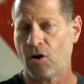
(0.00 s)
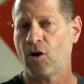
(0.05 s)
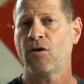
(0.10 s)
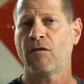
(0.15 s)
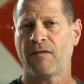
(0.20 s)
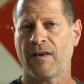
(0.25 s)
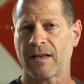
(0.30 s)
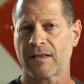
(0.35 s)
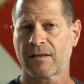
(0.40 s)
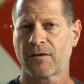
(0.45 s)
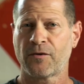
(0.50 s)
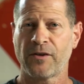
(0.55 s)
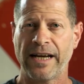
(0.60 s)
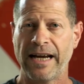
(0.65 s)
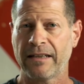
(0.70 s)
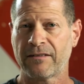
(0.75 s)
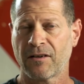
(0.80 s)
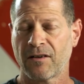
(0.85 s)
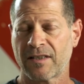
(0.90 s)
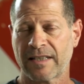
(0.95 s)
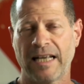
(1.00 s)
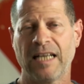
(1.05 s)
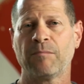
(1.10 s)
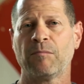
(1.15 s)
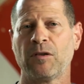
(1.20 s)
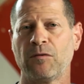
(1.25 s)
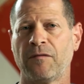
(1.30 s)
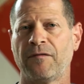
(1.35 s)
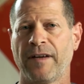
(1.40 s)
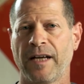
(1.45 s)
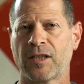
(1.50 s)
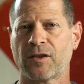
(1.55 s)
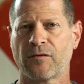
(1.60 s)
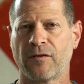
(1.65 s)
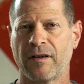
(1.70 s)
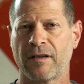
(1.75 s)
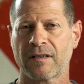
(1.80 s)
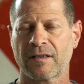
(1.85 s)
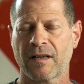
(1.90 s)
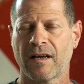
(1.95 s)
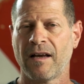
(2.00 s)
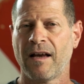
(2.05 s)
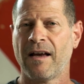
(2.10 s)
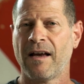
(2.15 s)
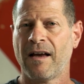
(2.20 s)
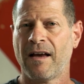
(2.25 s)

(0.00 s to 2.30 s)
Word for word: all of us, creators and manufacturers,